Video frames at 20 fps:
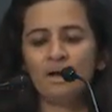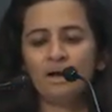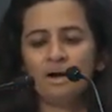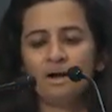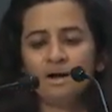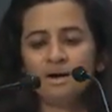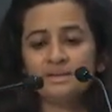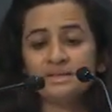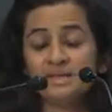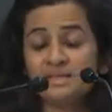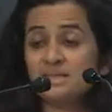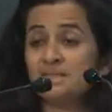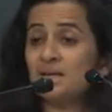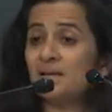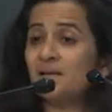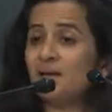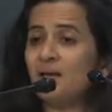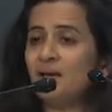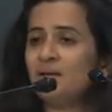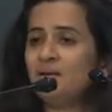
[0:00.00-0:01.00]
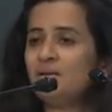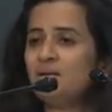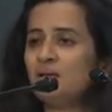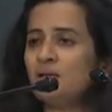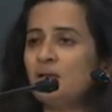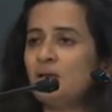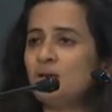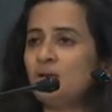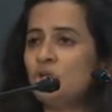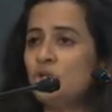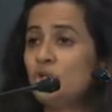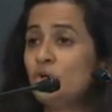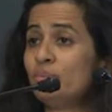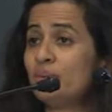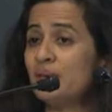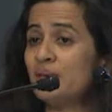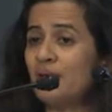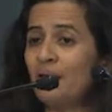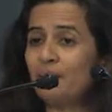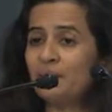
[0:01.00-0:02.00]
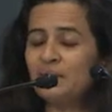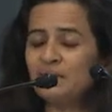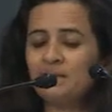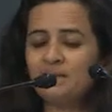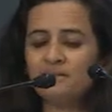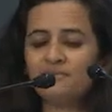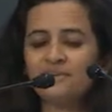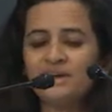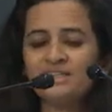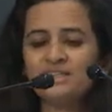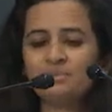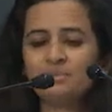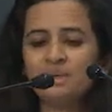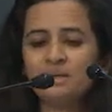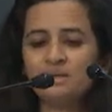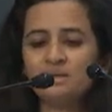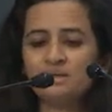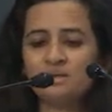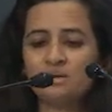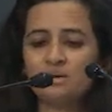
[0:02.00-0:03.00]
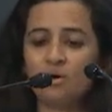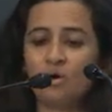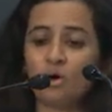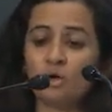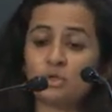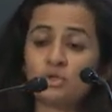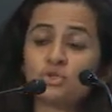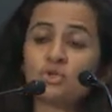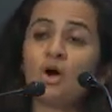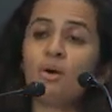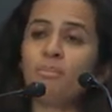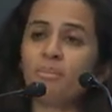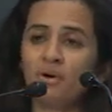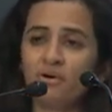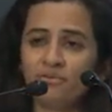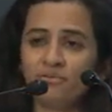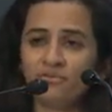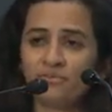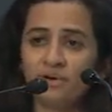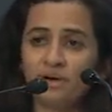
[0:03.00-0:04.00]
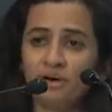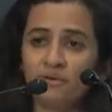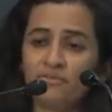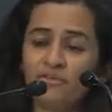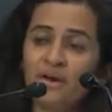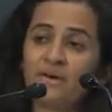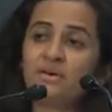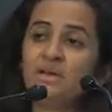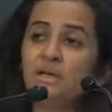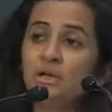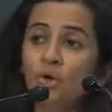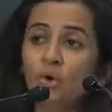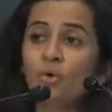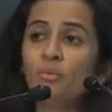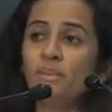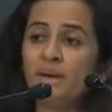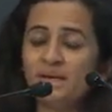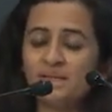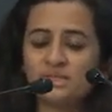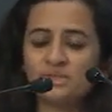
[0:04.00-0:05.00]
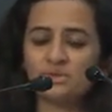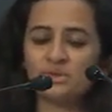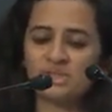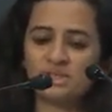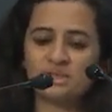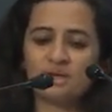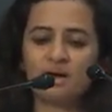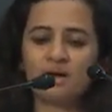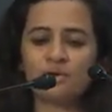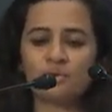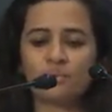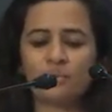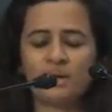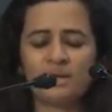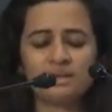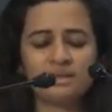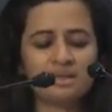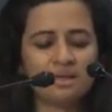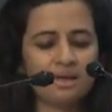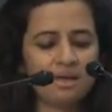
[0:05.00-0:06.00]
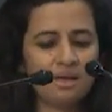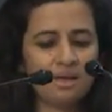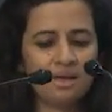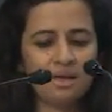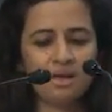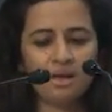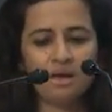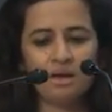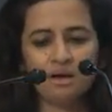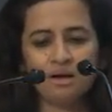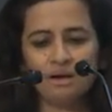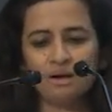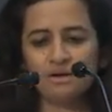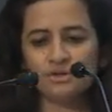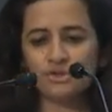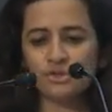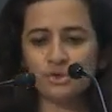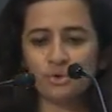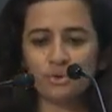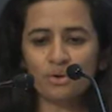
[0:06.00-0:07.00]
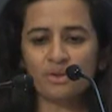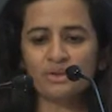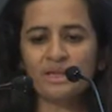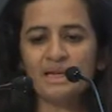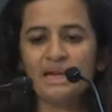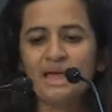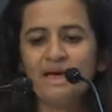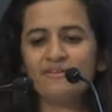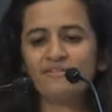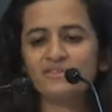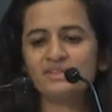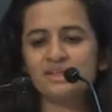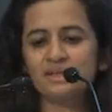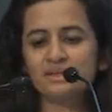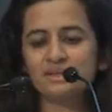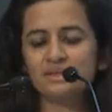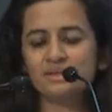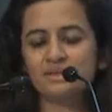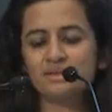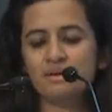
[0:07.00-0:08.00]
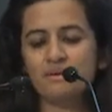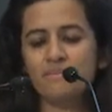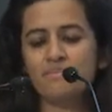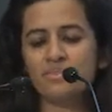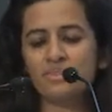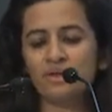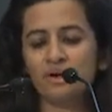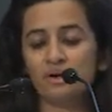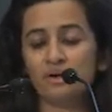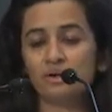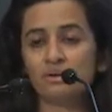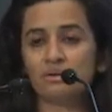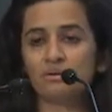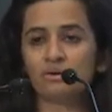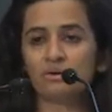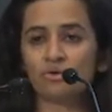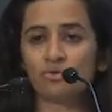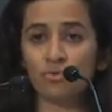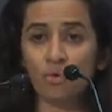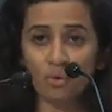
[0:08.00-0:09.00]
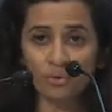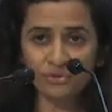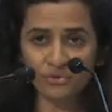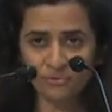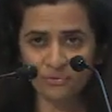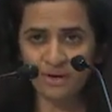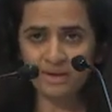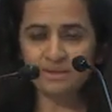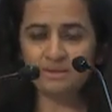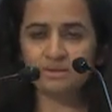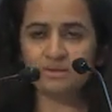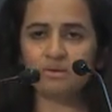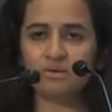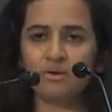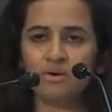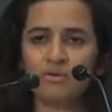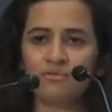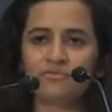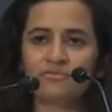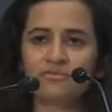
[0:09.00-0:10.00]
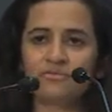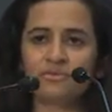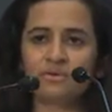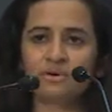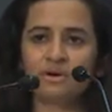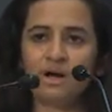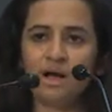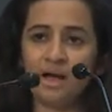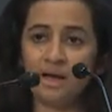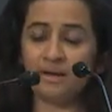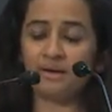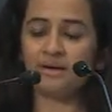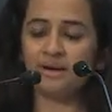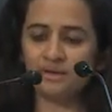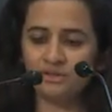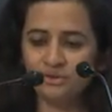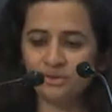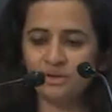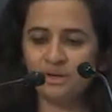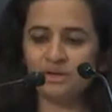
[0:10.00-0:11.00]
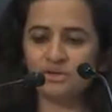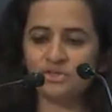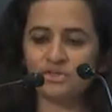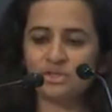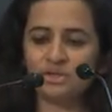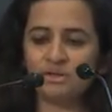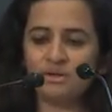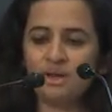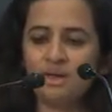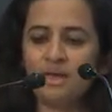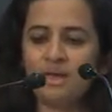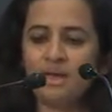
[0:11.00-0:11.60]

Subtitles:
There's a decline in human capital investment on top of a very low base to start with. Shown on the left is the growth rate of higher education,